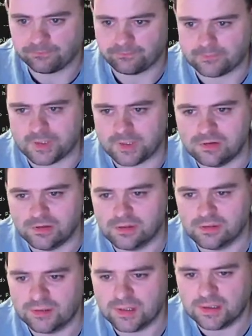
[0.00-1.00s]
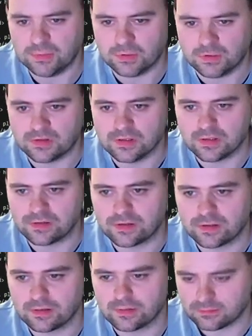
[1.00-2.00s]
user doesn't need to
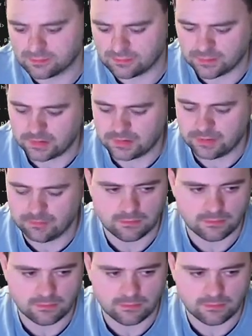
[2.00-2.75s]
exist. And